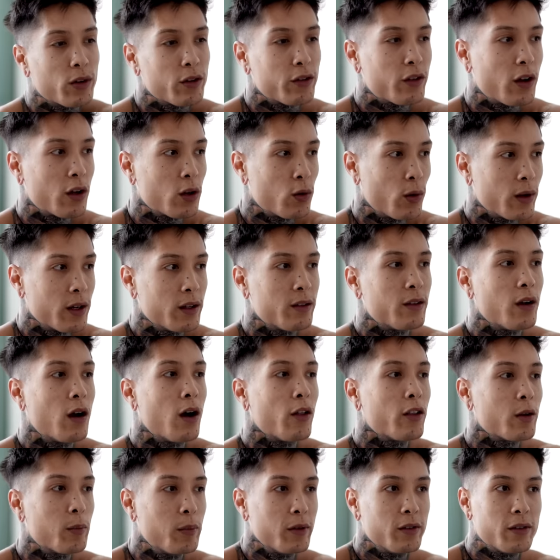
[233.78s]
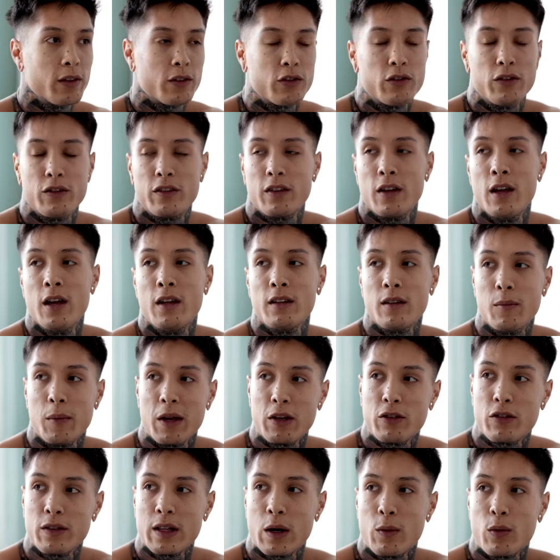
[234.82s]
gonna start going into other positions to
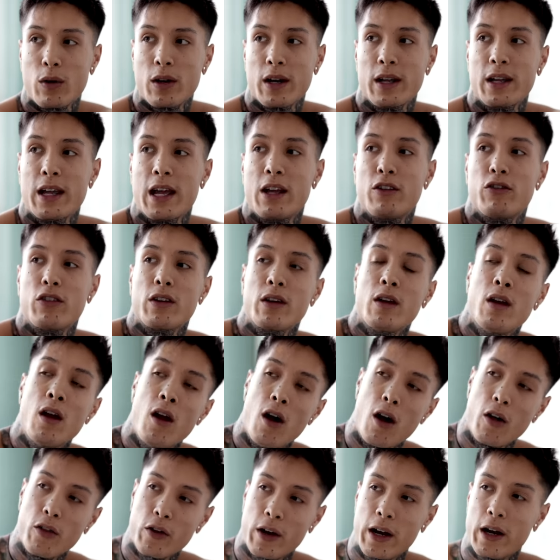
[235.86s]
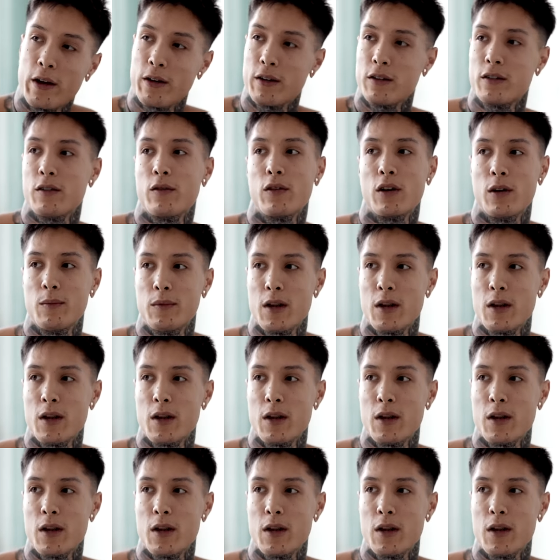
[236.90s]
make sure that we're engaging other areas of our